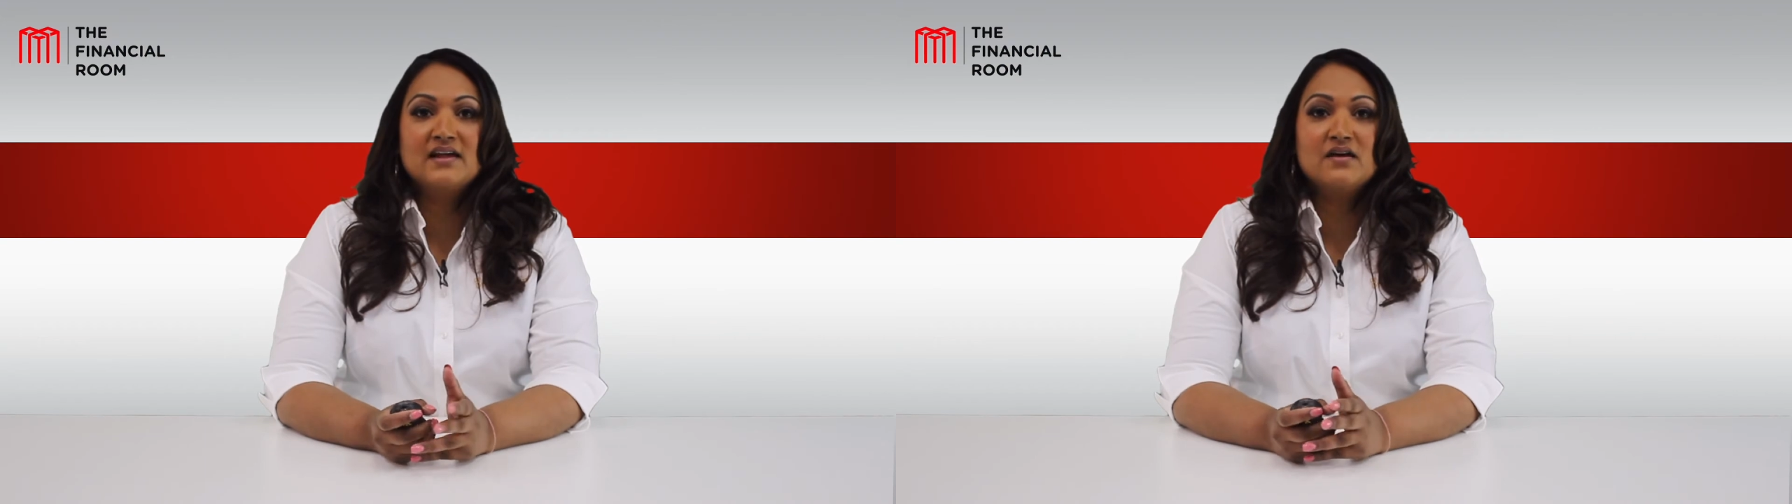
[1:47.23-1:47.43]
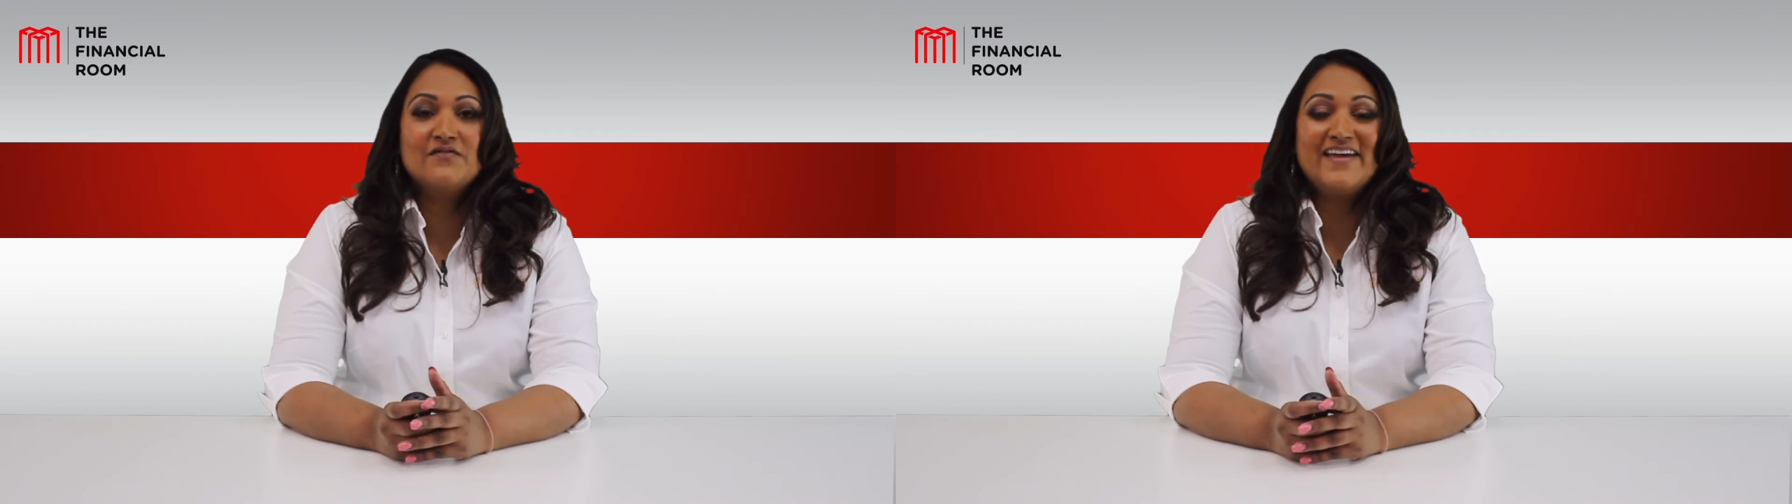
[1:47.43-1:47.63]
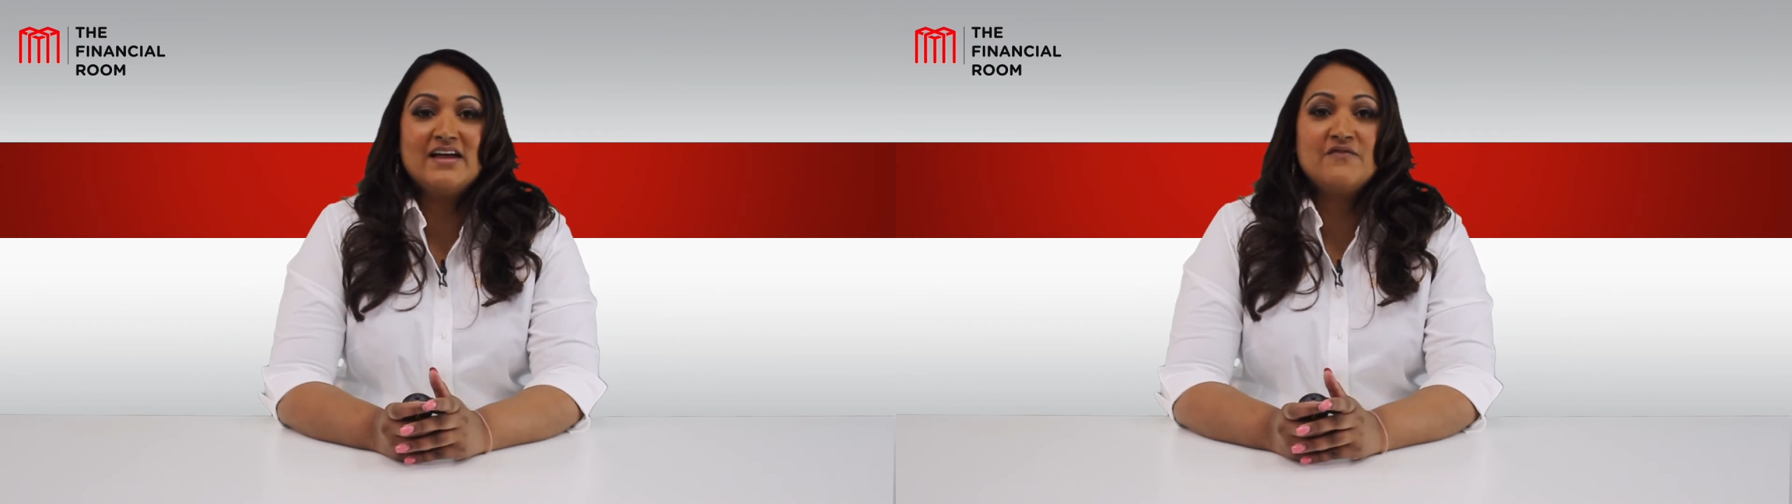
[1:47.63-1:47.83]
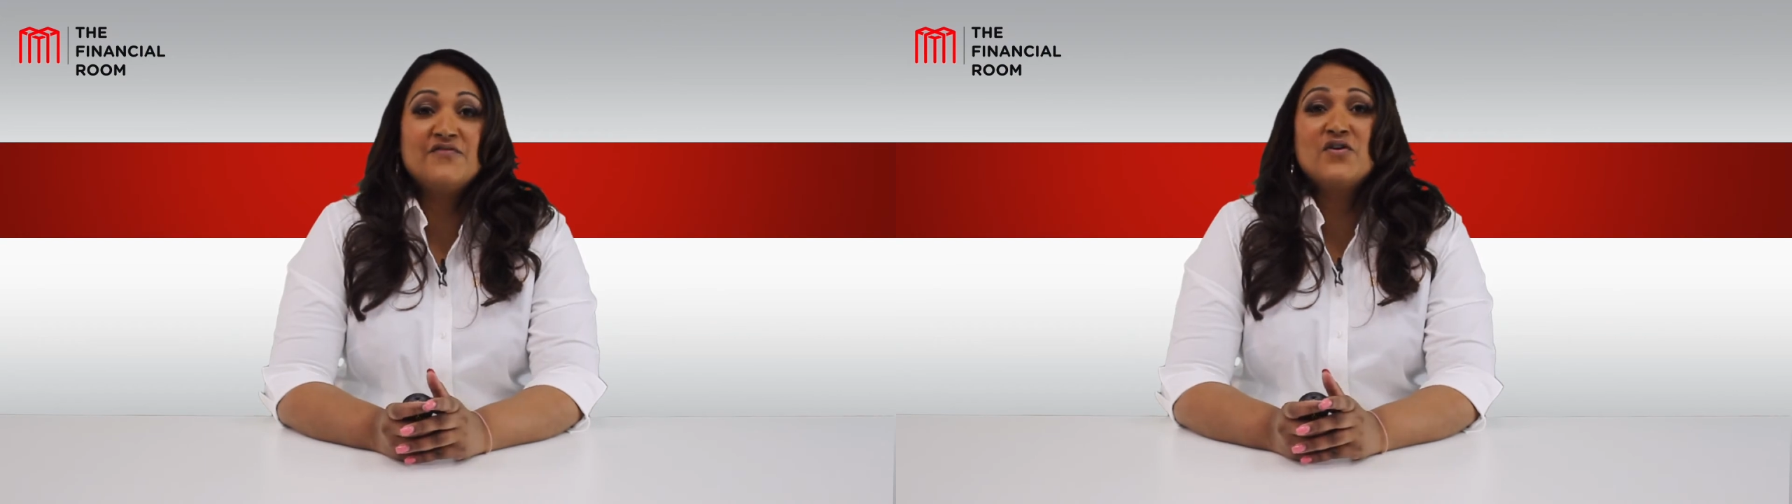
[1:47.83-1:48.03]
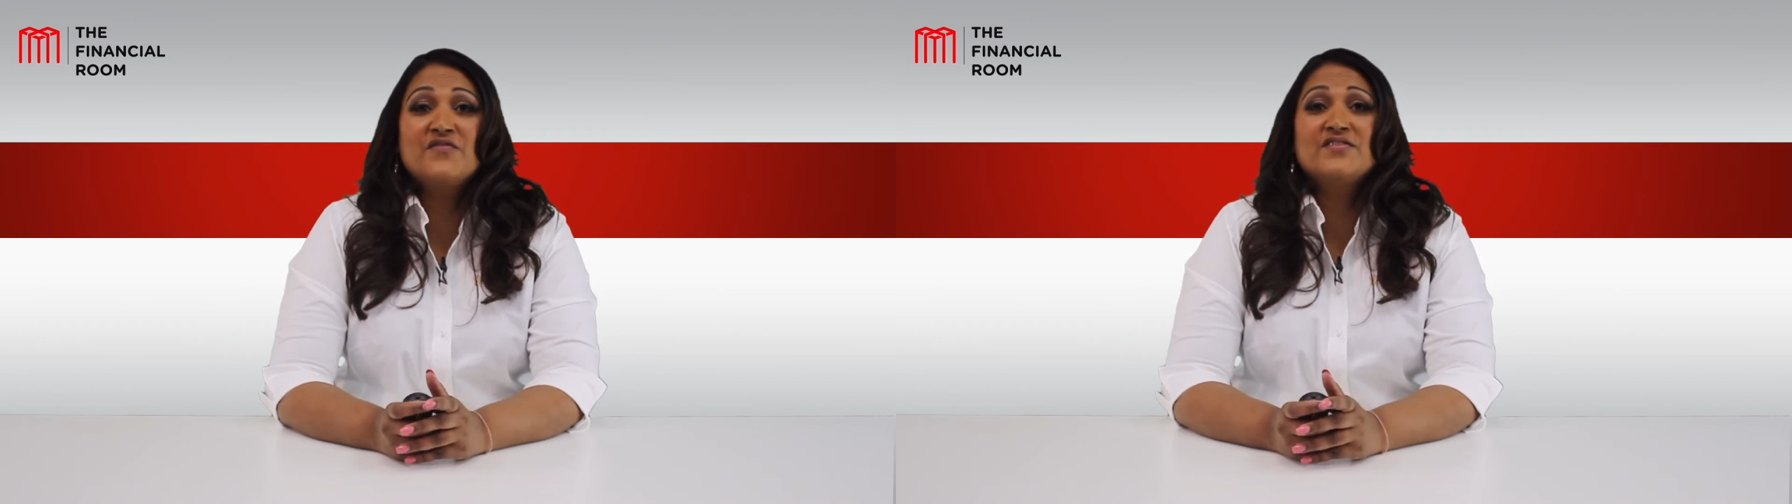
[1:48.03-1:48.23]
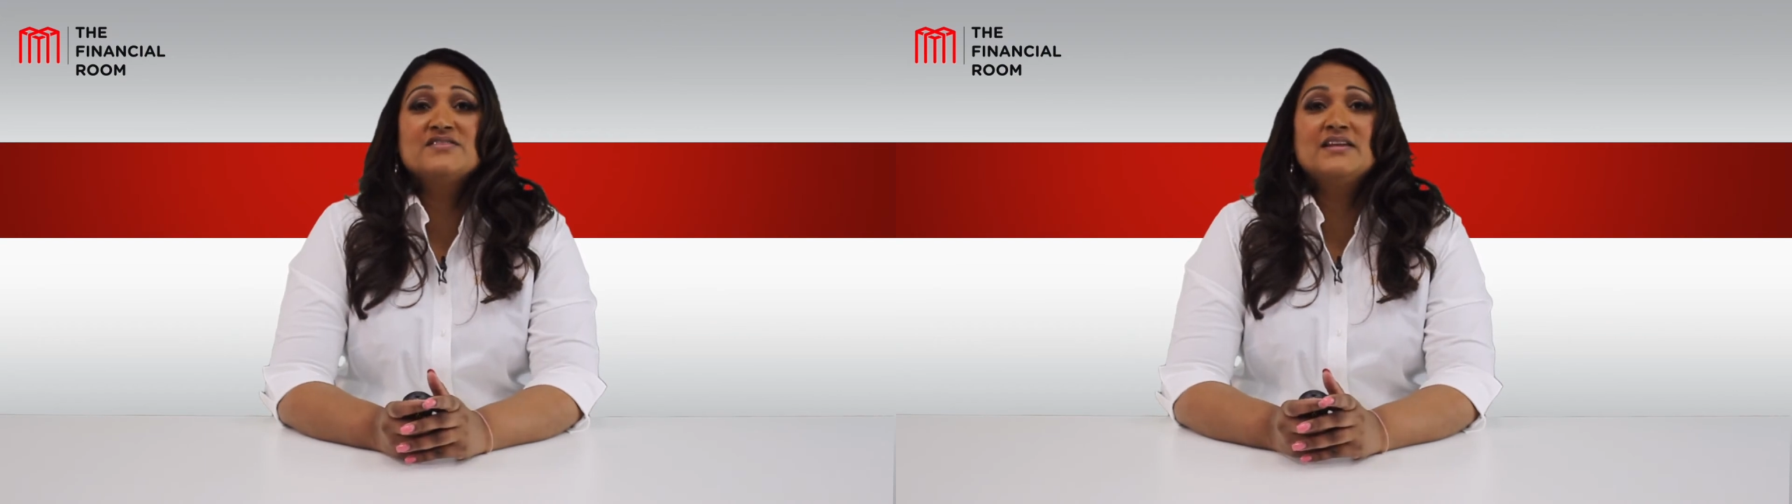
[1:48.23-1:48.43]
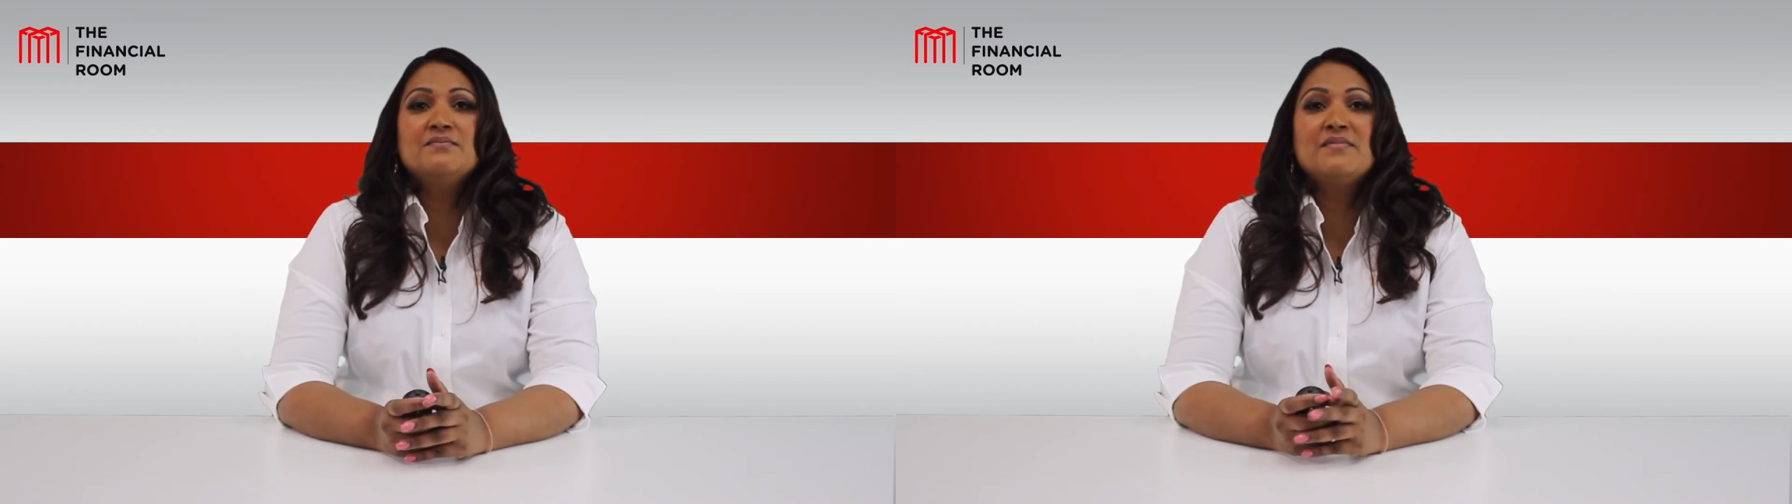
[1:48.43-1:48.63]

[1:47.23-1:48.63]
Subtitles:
and if there's any